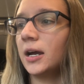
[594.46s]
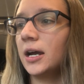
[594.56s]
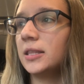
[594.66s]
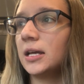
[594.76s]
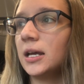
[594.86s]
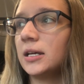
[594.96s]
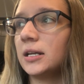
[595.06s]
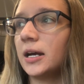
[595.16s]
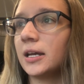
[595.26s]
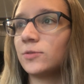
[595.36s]
And
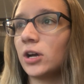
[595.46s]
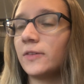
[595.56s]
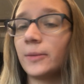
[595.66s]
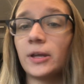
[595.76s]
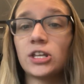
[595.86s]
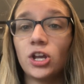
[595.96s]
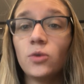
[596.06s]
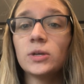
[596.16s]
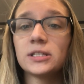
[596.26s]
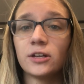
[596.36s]
then I kept driving. I'm like, you know
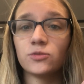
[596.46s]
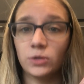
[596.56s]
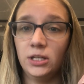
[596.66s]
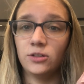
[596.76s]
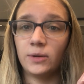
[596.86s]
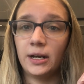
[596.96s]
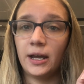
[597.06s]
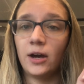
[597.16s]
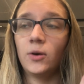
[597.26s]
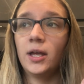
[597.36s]
what sounds really good right
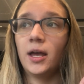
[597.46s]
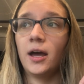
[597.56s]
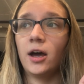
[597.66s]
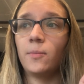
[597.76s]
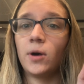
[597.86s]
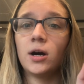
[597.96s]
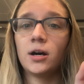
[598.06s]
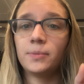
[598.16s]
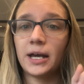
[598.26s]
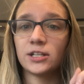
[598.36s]
now? A
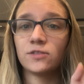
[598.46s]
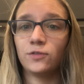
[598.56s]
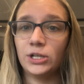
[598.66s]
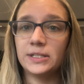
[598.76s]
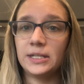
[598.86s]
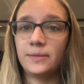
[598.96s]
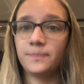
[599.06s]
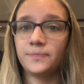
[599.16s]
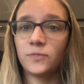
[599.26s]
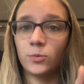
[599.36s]
Baja Blast Freezy
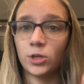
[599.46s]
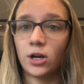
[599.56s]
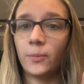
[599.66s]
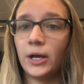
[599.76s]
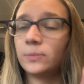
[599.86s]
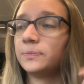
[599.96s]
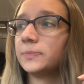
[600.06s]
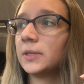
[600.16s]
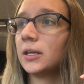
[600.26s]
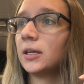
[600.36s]
from Taco Bell.
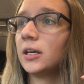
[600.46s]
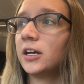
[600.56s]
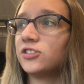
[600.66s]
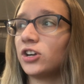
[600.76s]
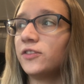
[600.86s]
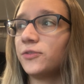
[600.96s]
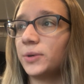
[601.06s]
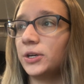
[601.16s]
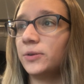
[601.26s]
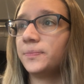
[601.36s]
Drove
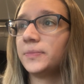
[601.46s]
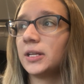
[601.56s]
through.